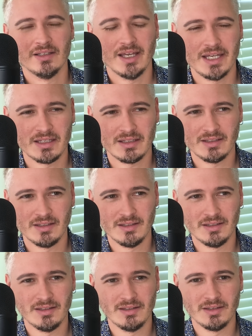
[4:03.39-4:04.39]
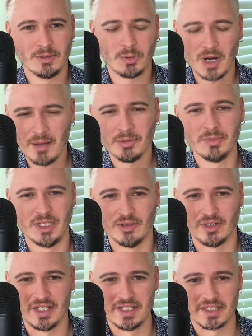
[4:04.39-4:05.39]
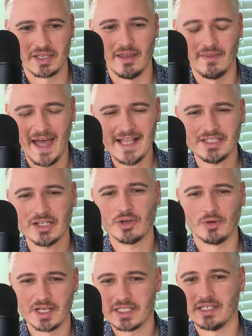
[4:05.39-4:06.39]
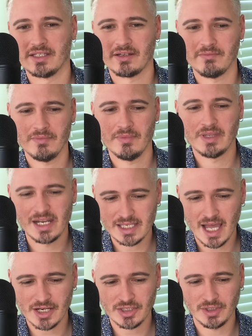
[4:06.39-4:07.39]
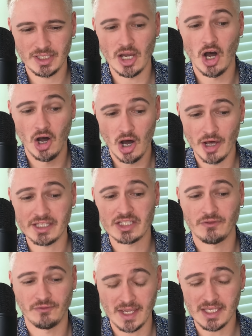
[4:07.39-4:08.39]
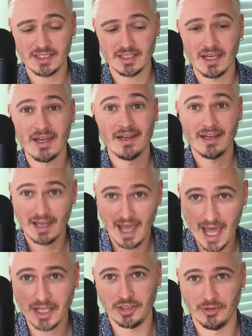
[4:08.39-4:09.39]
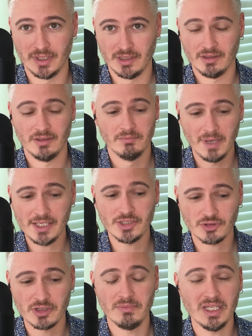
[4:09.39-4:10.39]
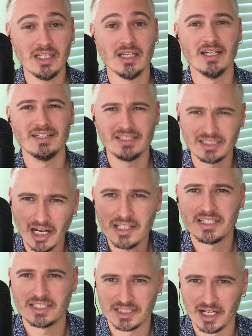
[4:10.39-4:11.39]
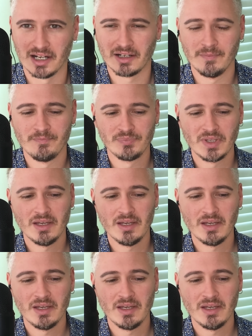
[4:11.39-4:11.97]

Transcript: Like, the problem here is that's a criticism that is actually on its face accurate. Mainstream media does suck.